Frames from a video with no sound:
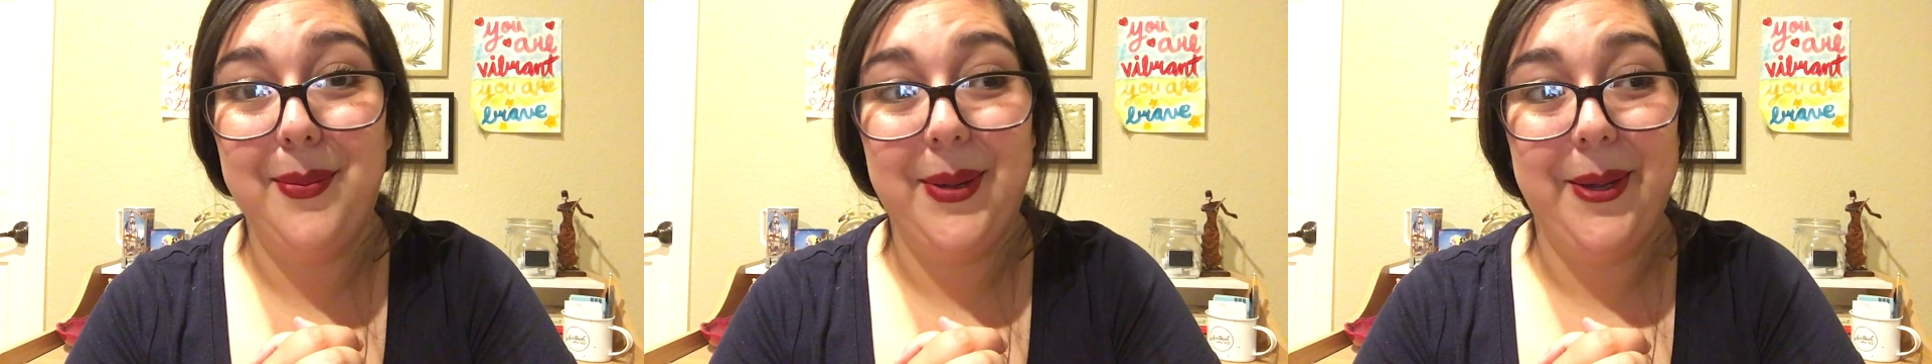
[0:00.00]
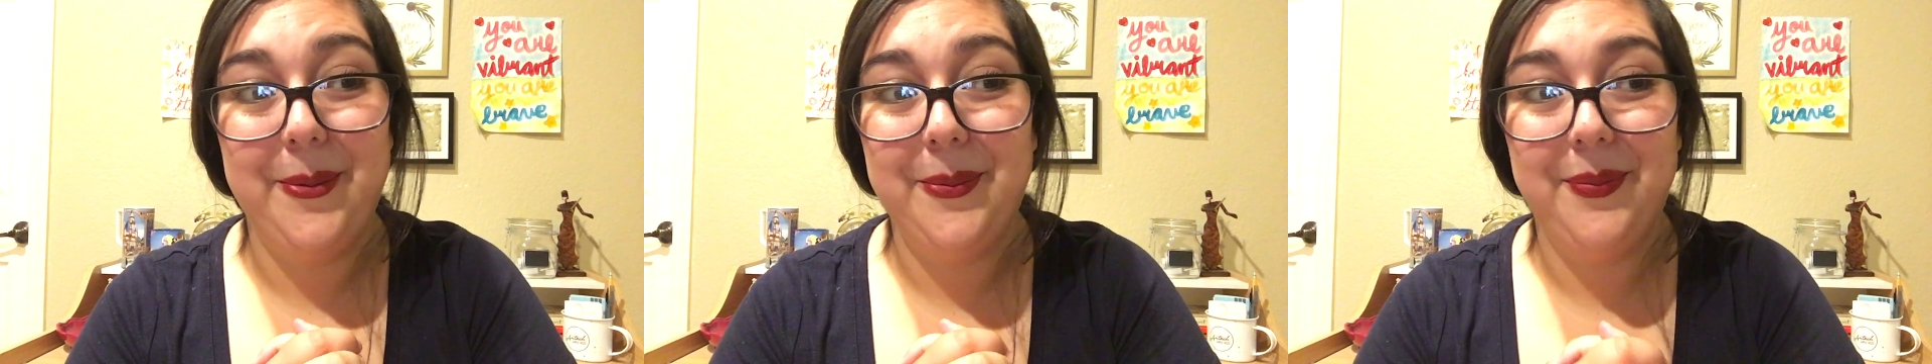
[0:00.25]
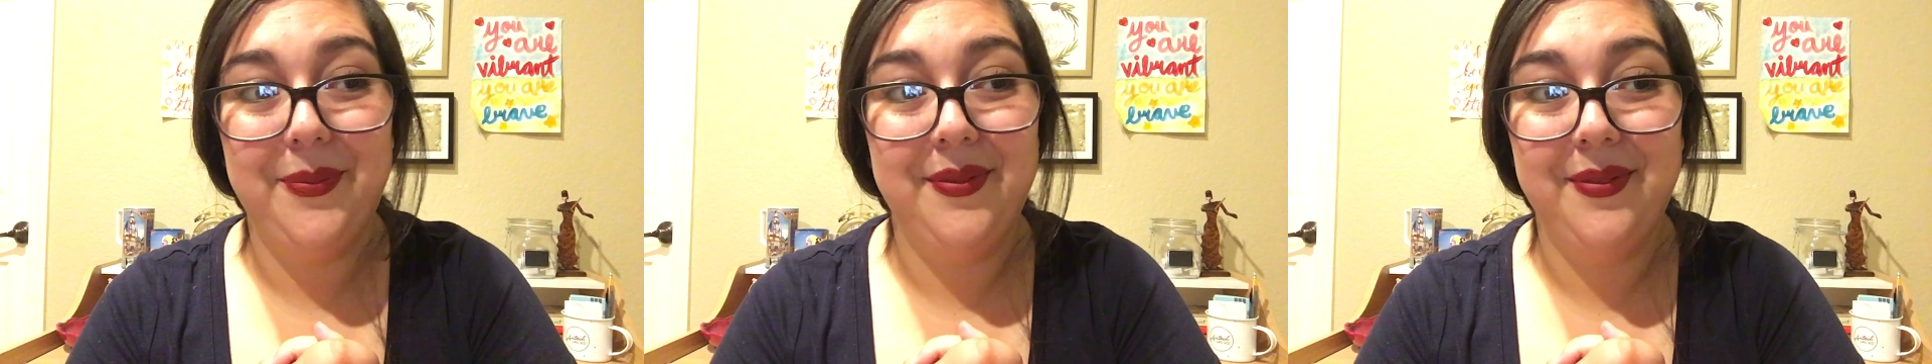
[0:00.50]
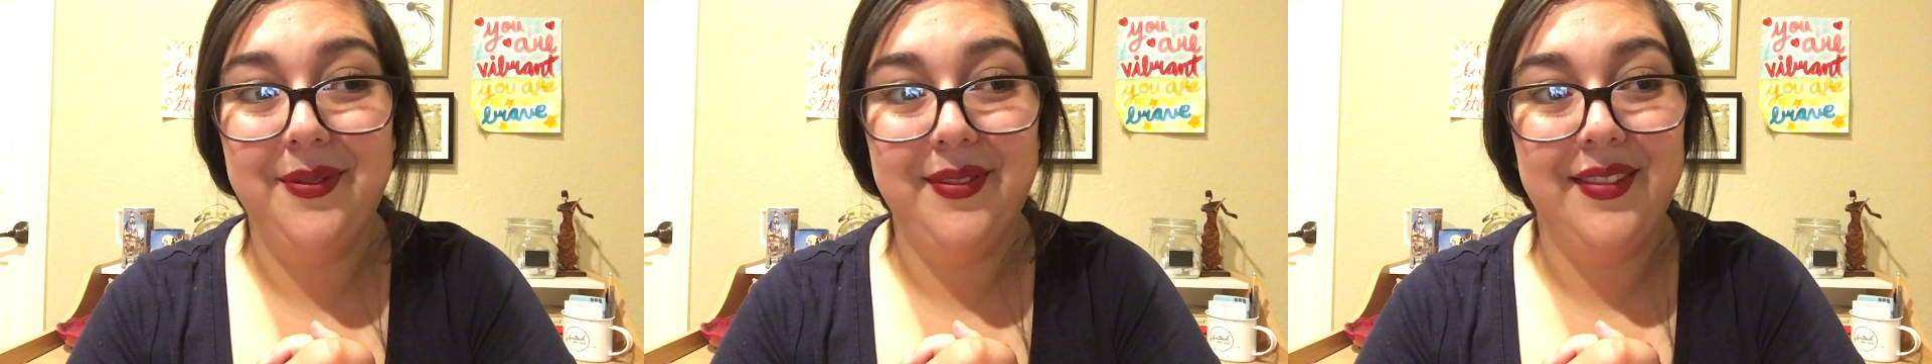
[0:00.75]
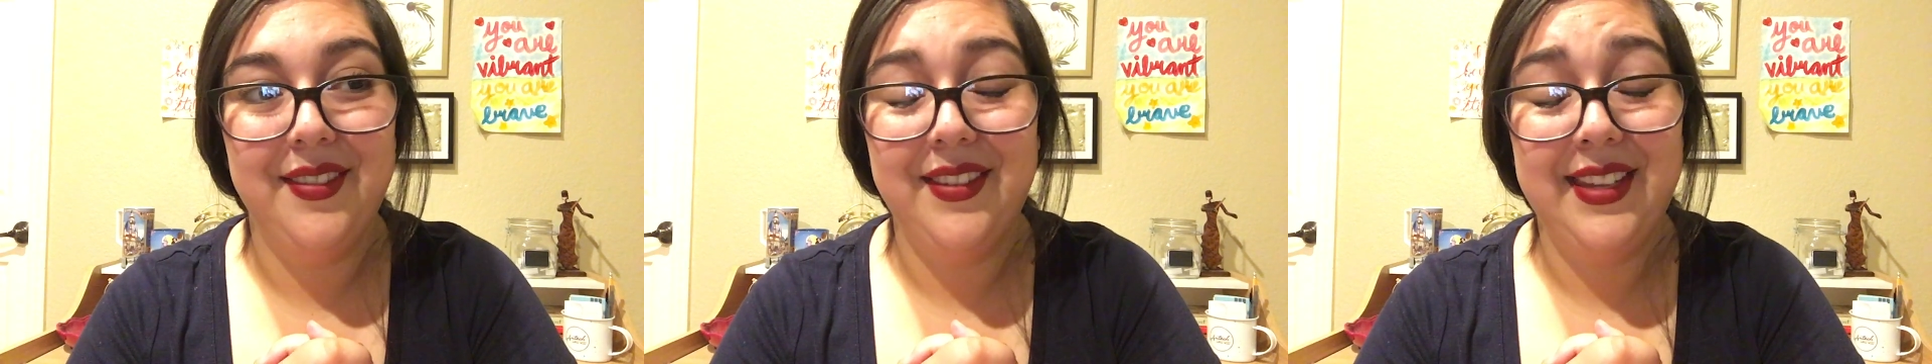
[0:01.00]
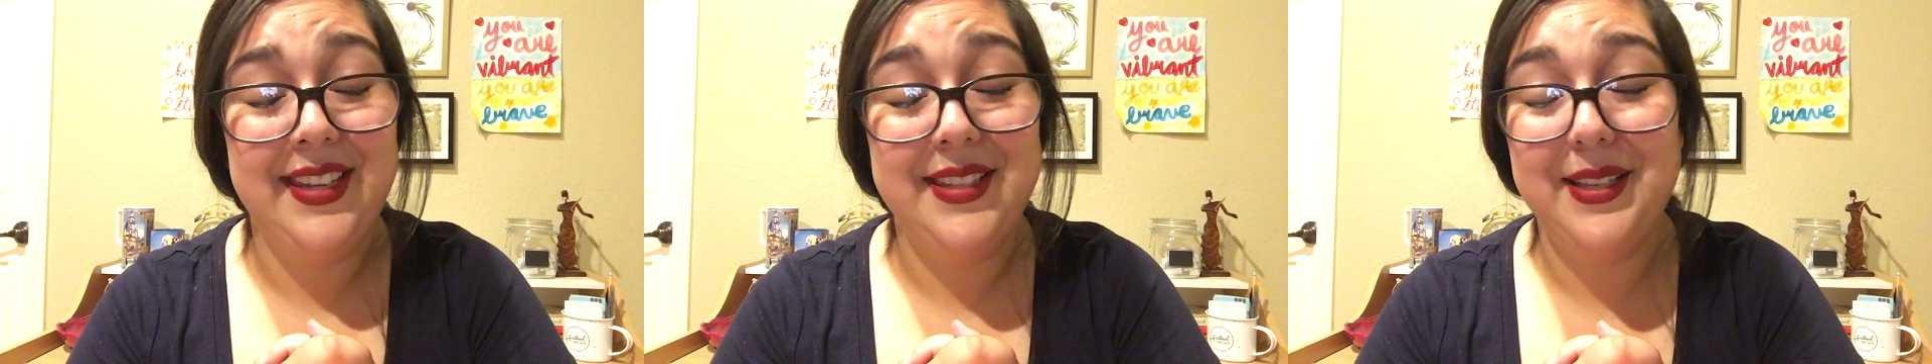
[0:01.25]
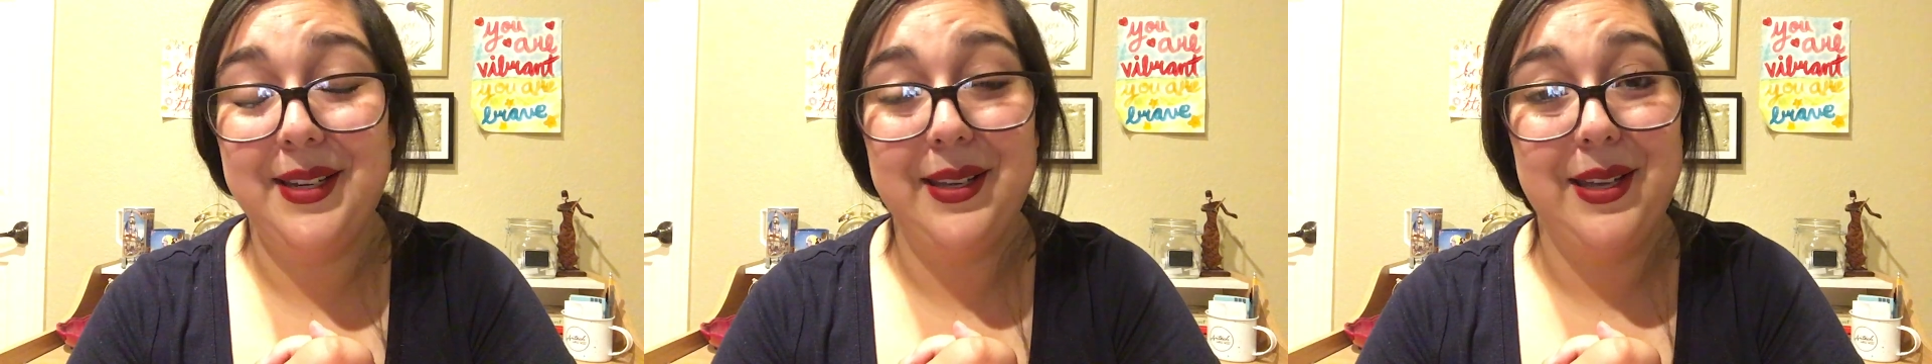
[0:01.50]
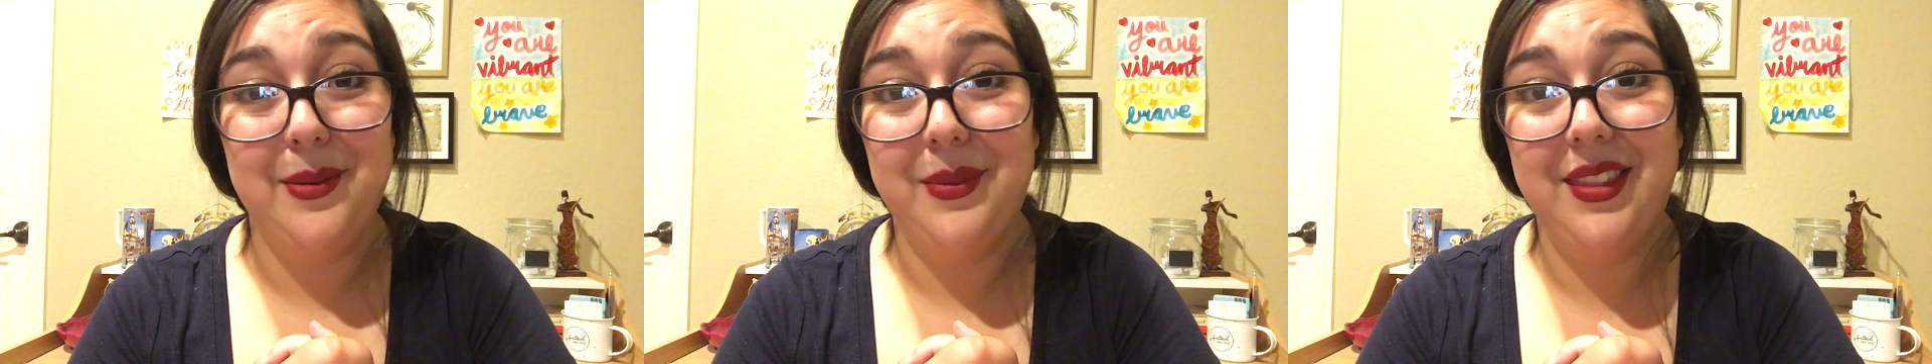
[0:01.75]
but he's gonna
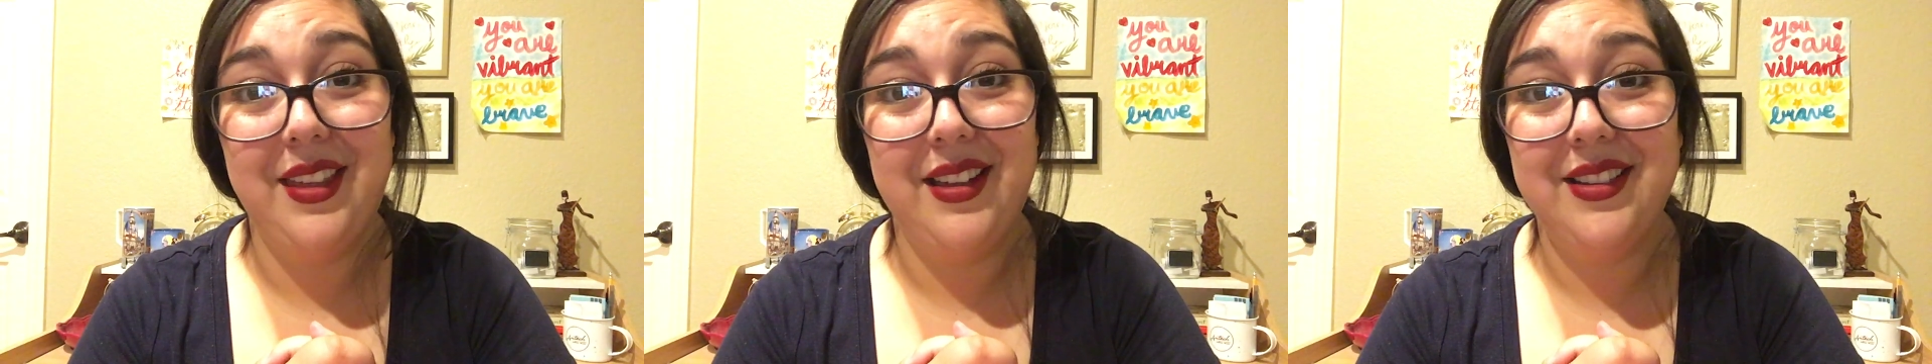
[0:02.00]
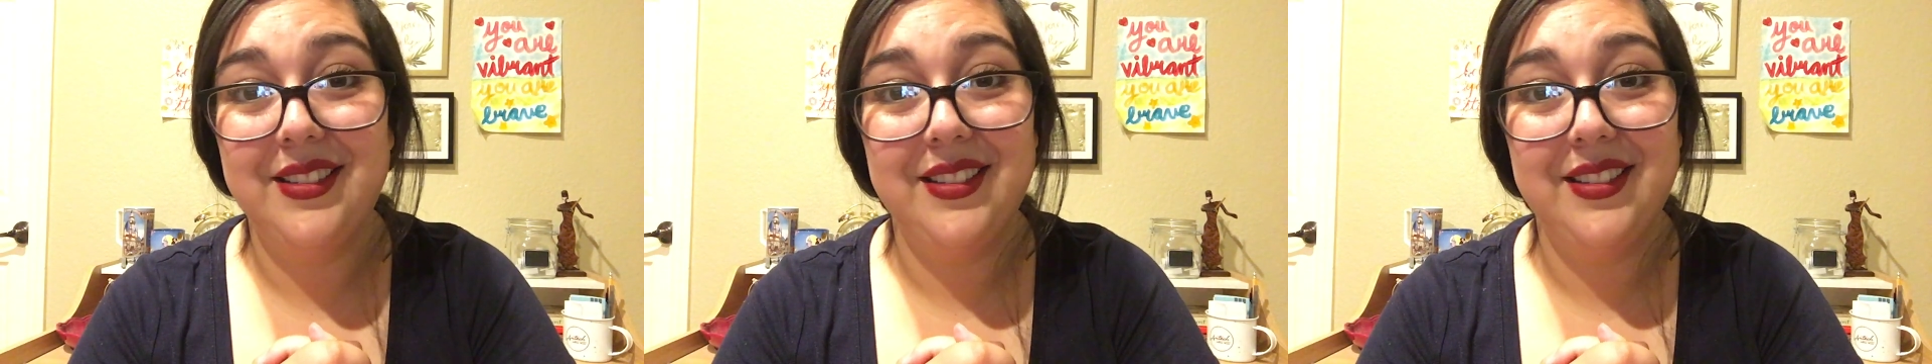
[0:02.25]
get me there.